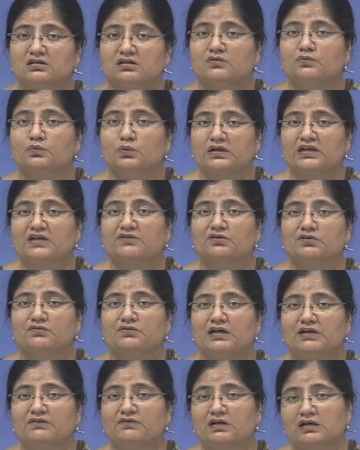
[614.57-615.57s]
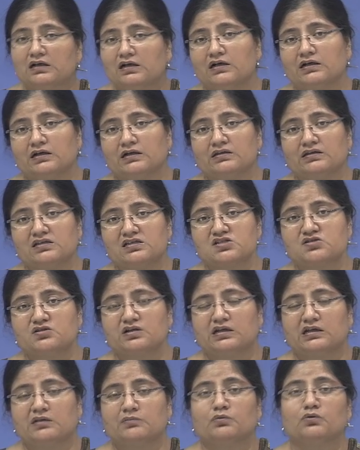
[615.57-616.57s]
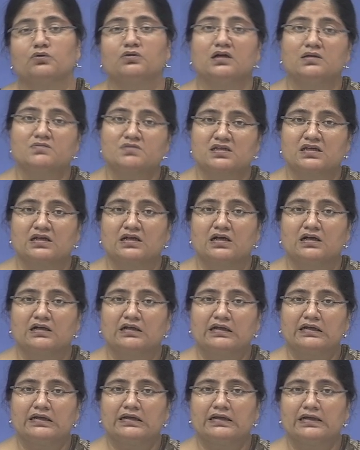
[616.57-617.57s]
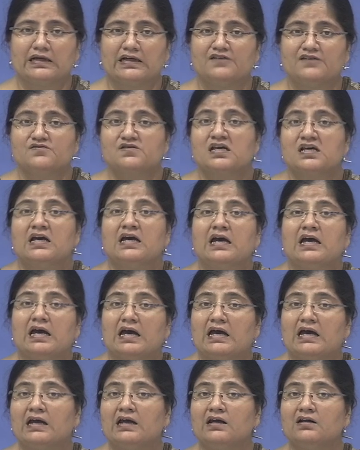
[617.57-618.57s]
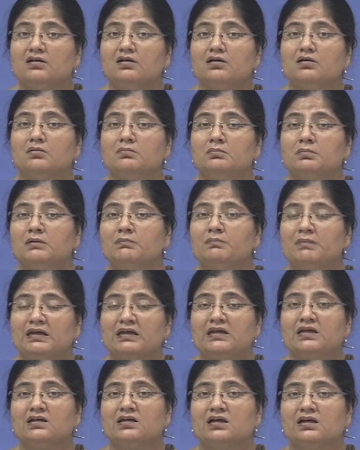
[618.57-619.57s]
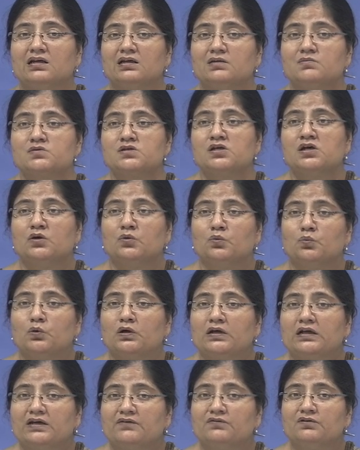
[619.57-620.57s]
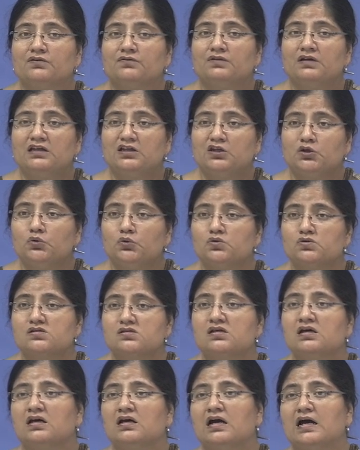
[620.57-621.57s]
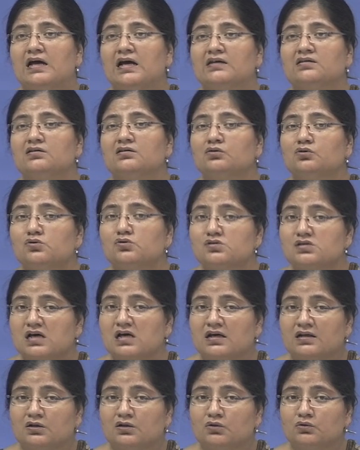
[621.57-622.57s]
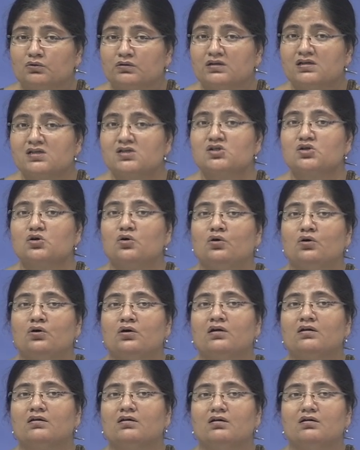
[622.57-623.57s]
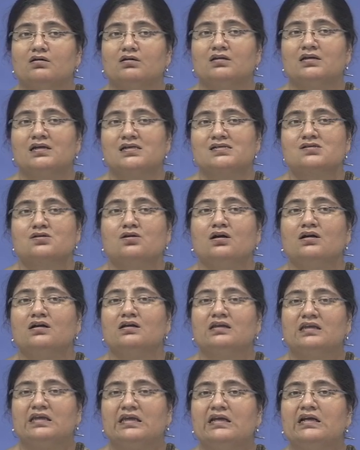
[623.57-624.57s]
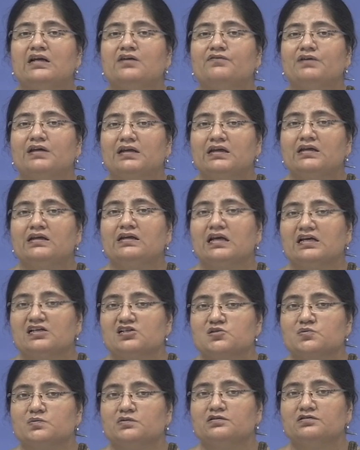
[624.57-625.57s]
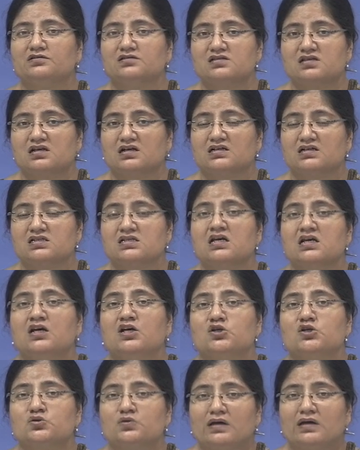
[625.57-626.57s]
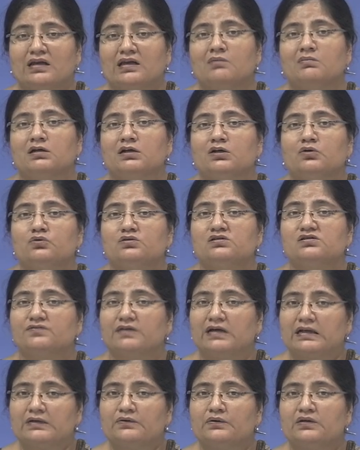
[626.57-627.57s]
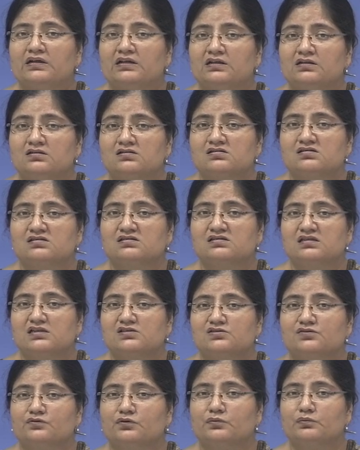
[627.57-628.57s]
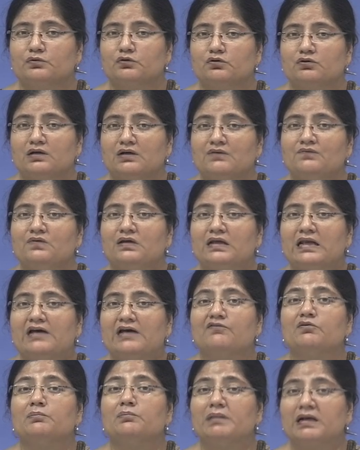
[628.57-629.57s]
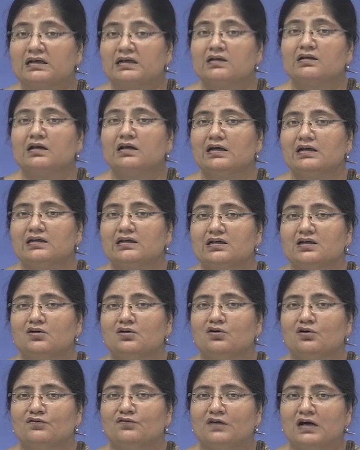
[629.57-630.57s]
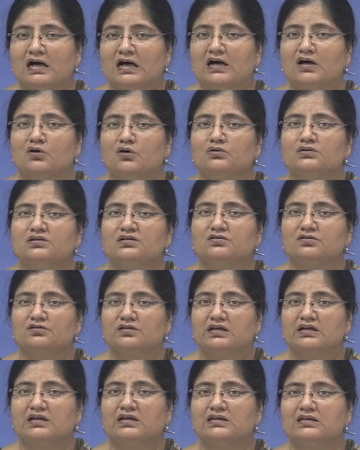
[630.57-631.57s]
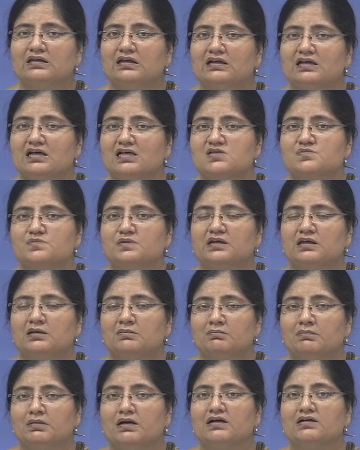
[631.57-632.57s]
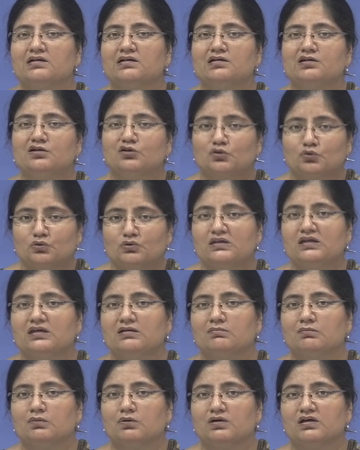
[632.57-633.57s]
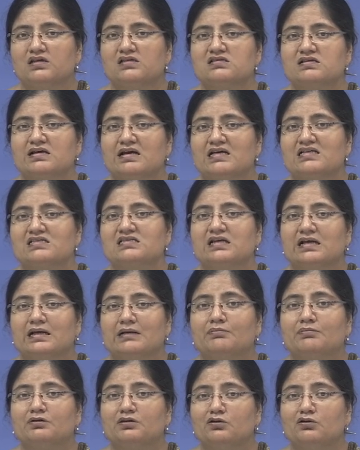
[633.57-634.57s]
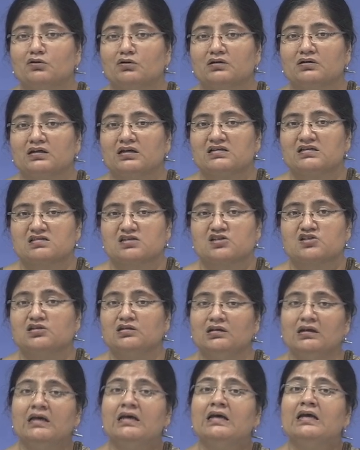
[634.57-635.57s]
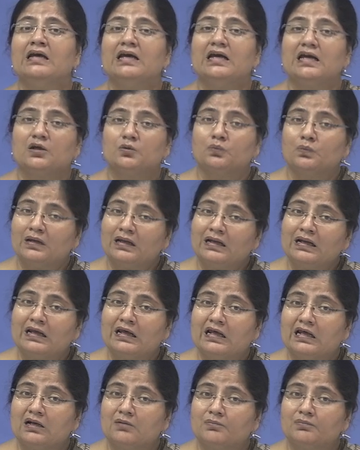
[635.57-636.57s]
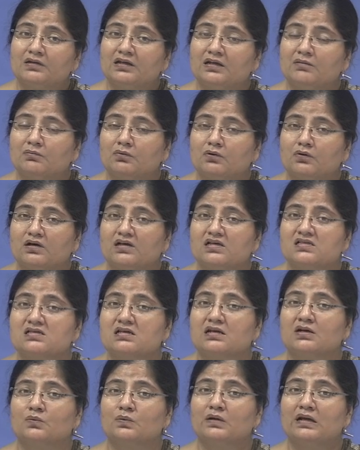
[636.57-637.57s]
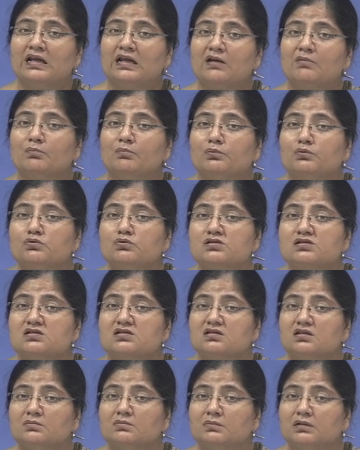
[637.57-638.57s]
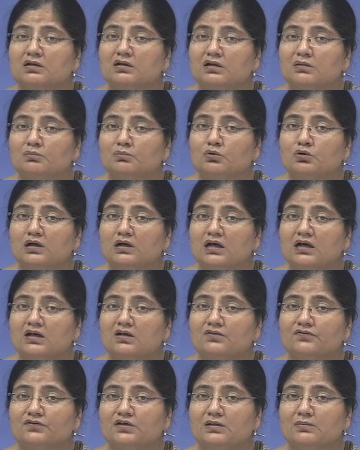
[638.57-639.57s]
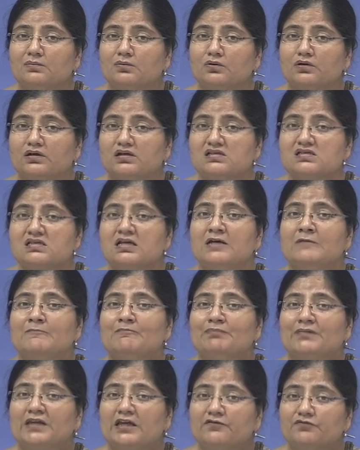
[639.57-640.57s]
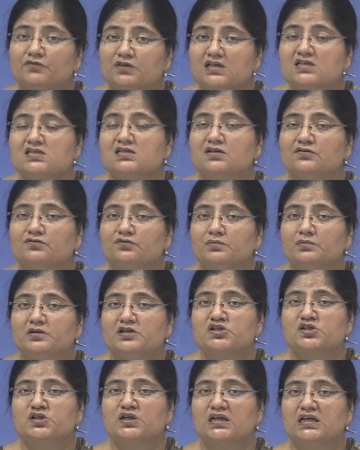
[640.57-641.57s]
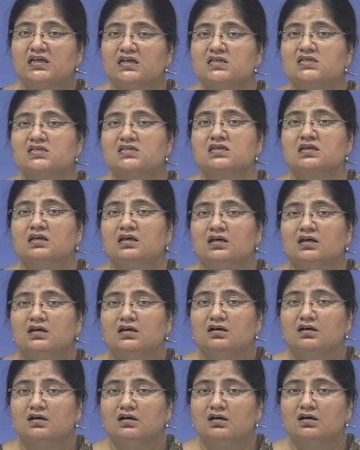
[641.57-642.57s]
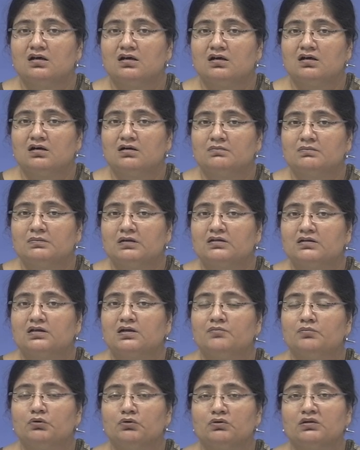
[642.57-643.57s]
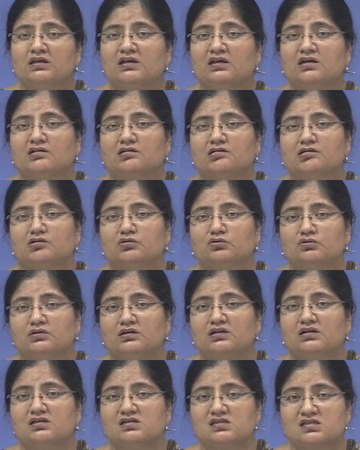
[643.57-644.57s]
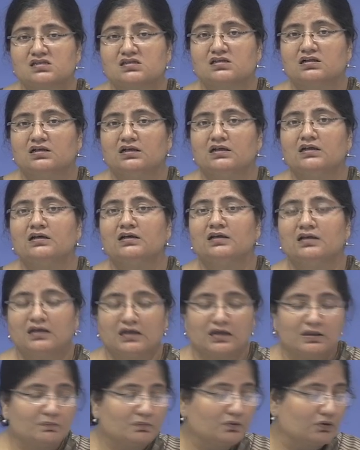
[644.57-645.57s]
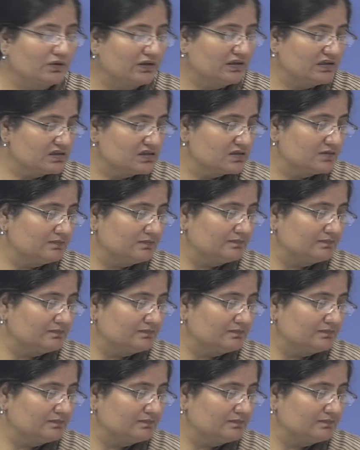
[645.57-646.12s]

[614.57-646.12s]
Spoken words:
whatever we have learnt in these training programs in our daily lives, but many times whatever we use either goes unnoticed or does not yield very tangible results. So anybody who is evaluating the success of the program will have a better idea of how the training that has been imparted to the employees has helped the organization. It will help the employees, it will help boost the morale of the employees if this information is communicated to the concerned employees.